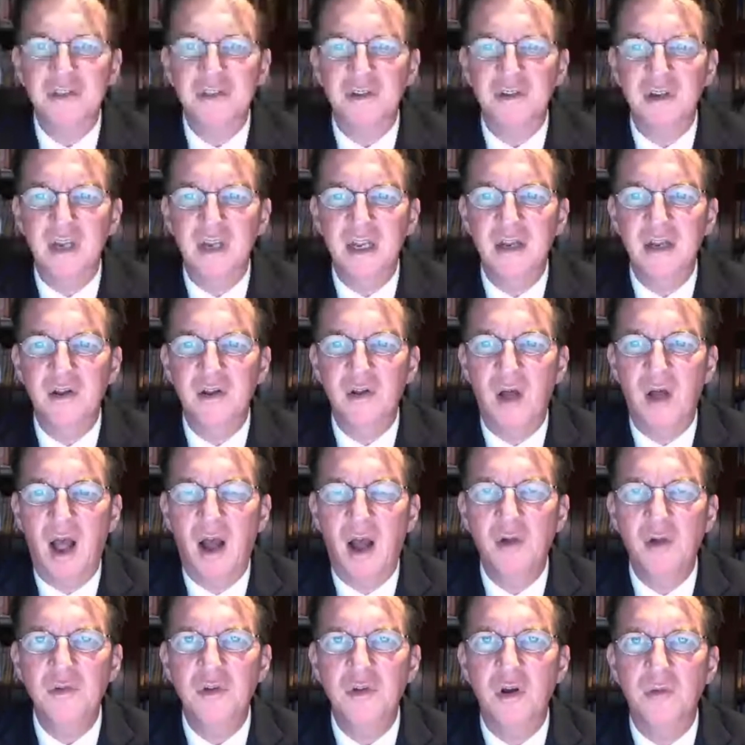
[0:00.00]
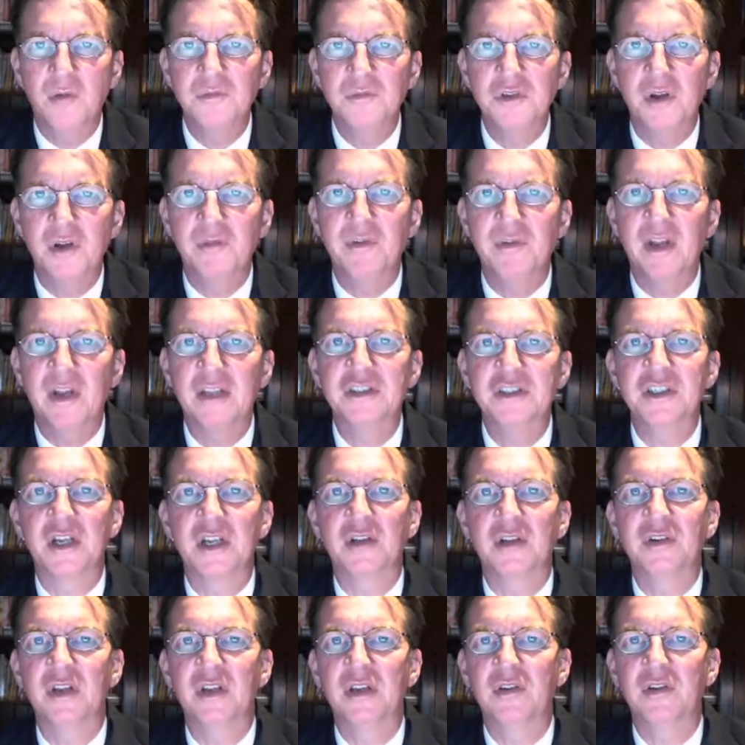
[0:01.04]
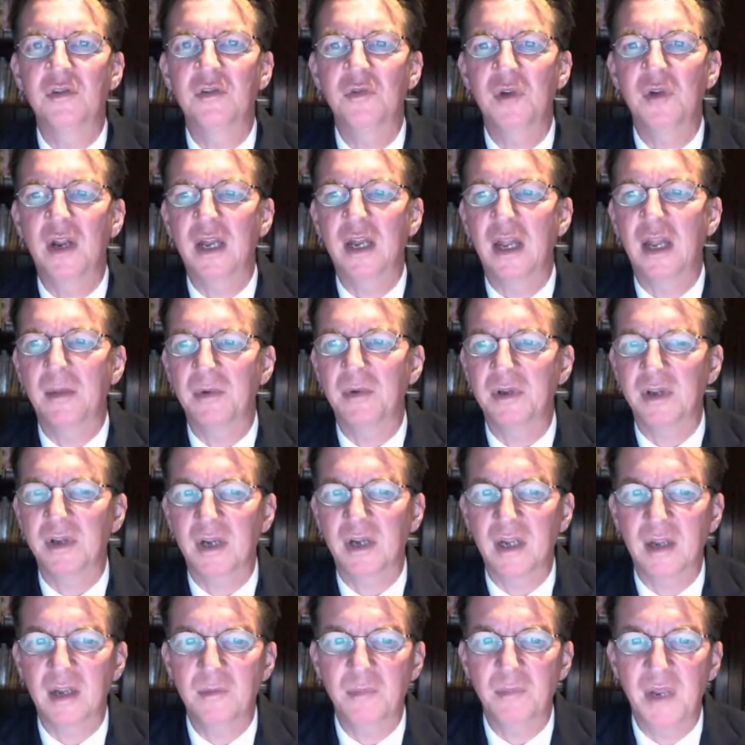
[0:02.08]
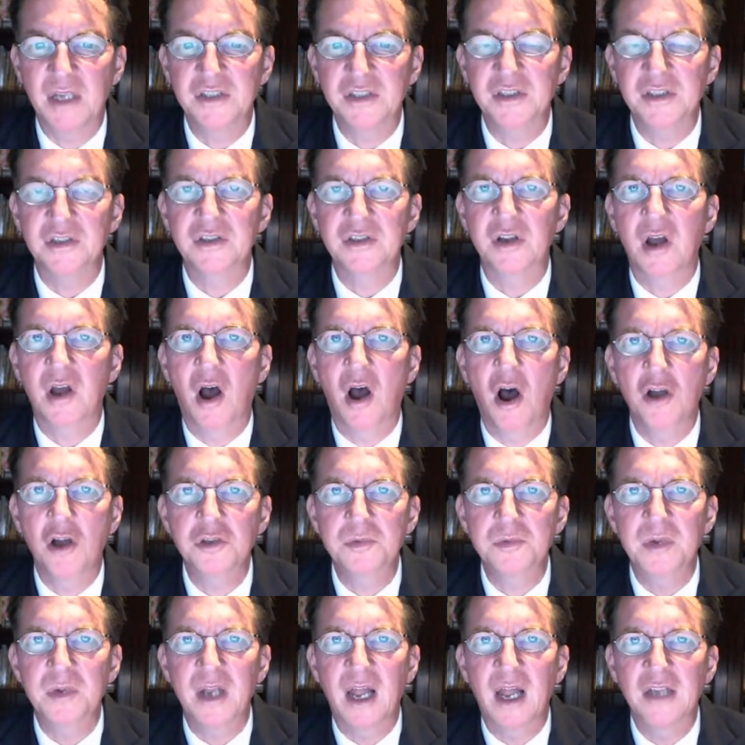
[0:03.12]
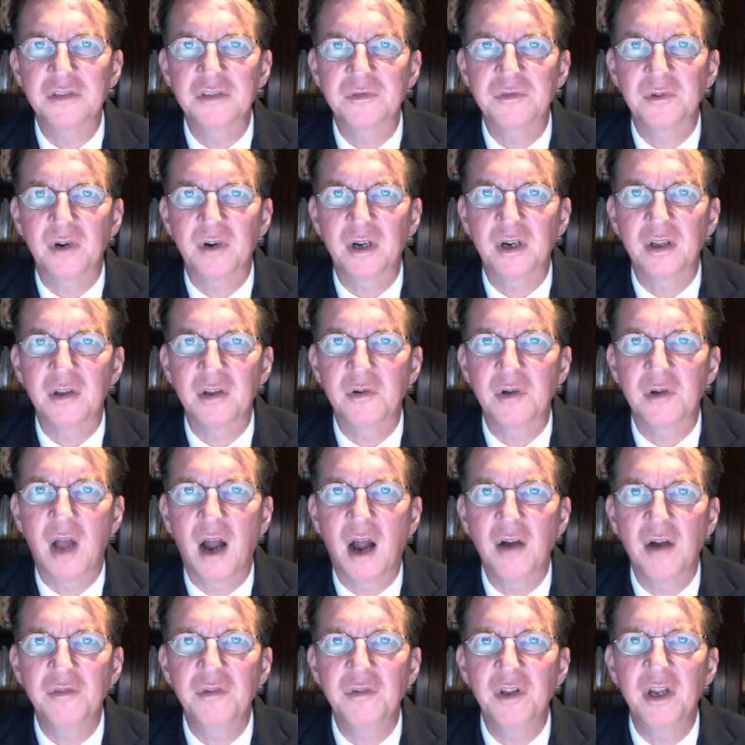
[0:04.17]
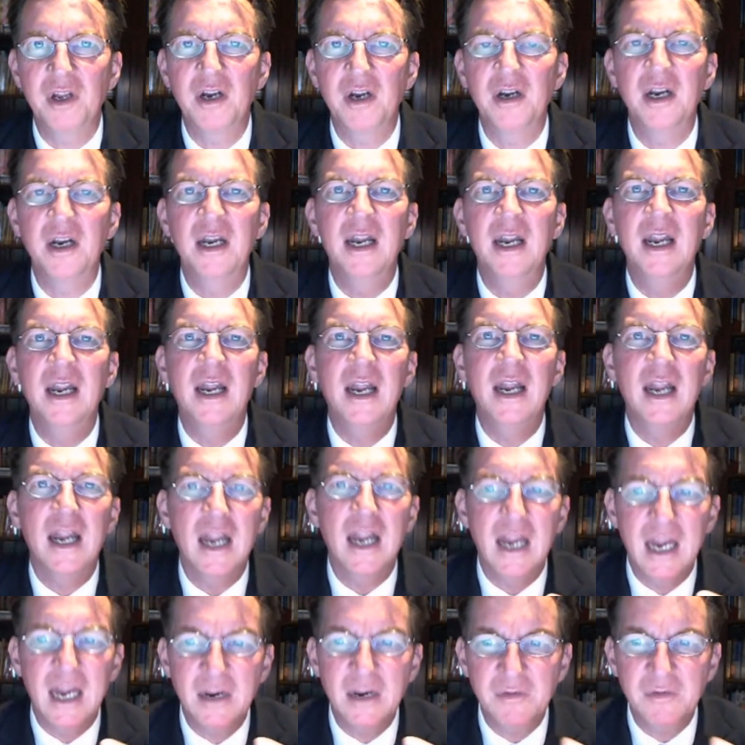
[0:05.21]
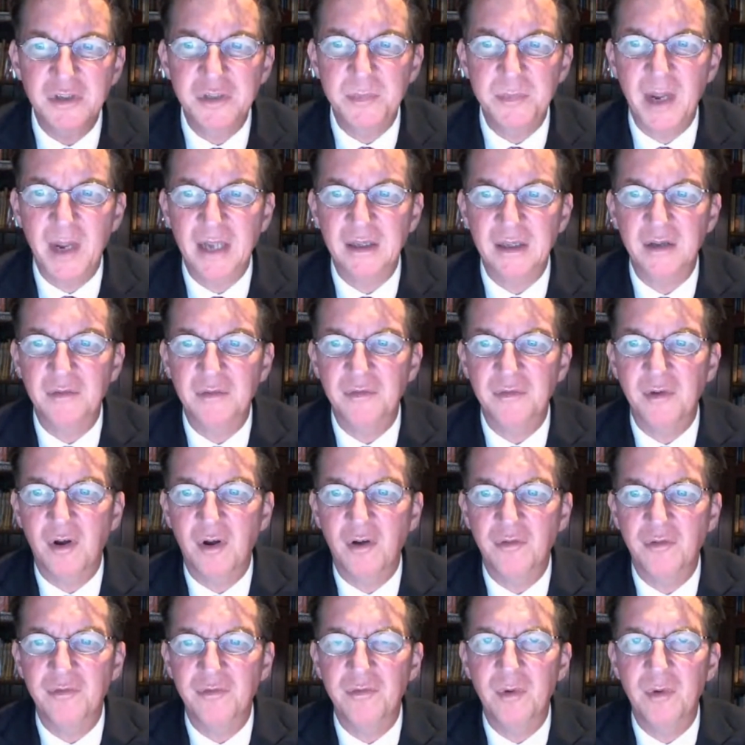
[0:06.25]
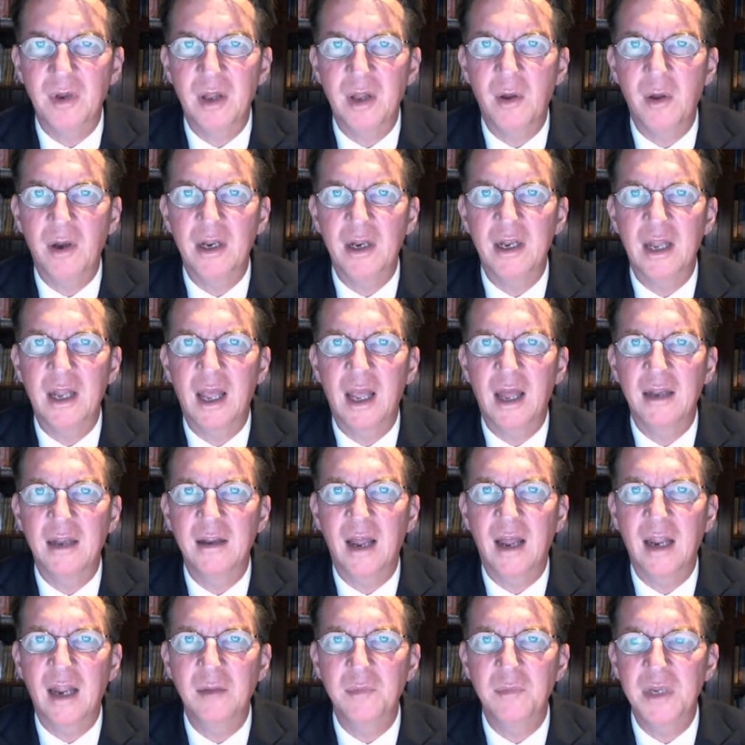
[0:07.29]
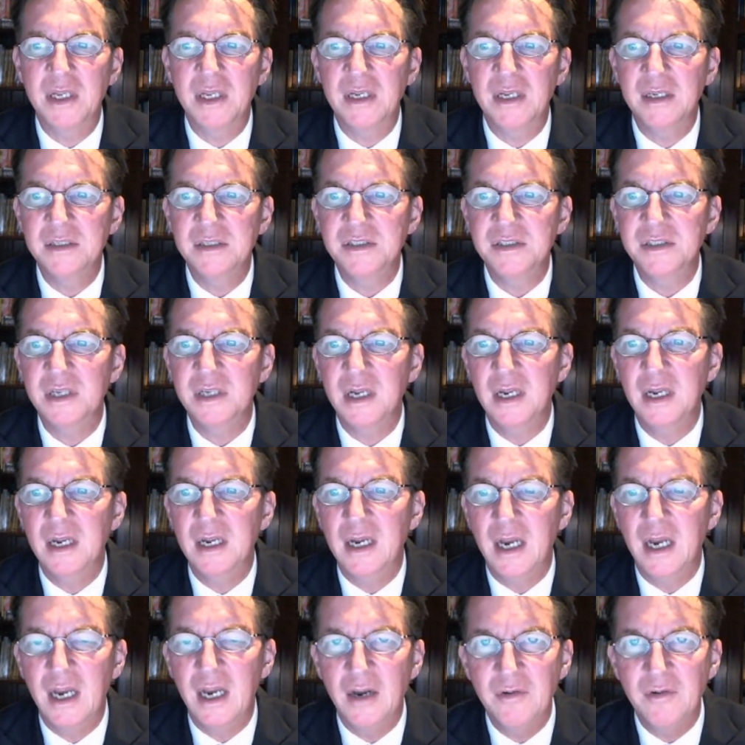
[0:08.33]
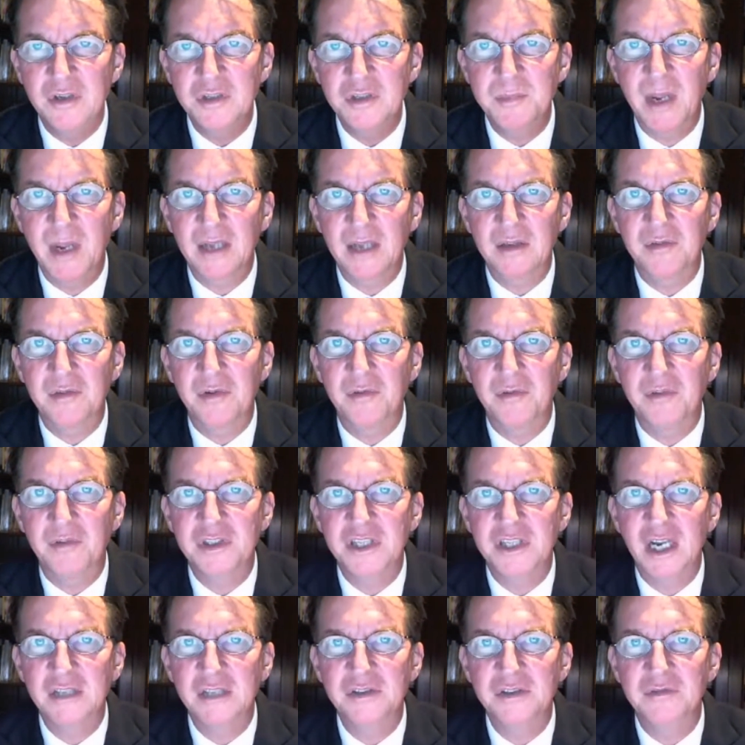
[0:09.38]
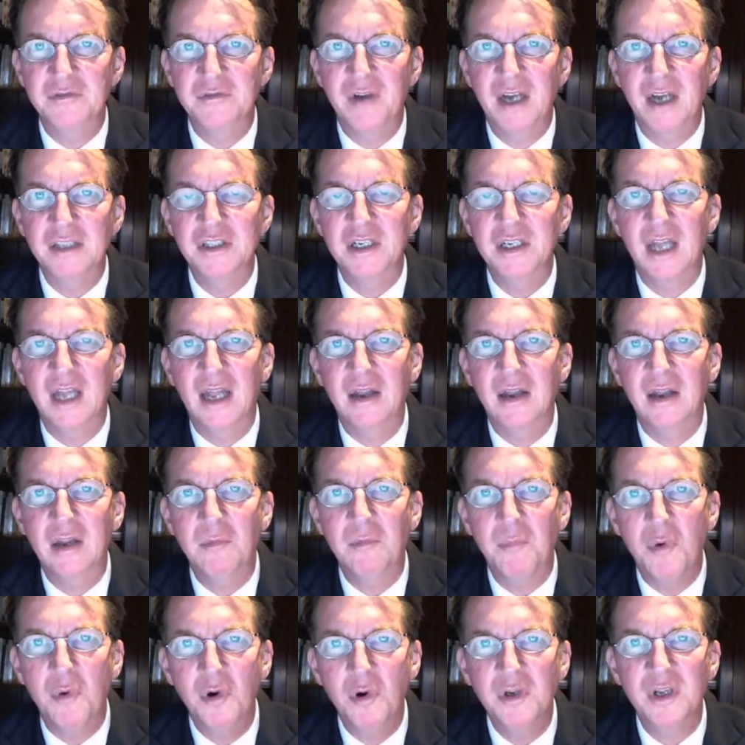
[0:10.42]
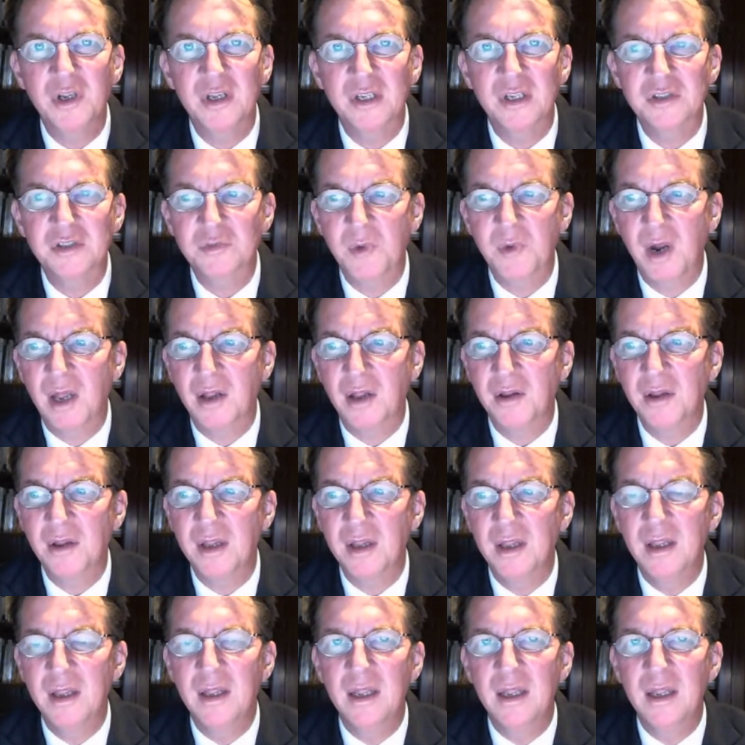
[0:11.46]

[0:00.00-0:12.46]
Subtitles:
on clinical outcomes of an SGLT2 inhibitor in patients hospitalized for acute heart failure, irrespective of whether they had diabetes, irrespective of ejection fraction, and important as well,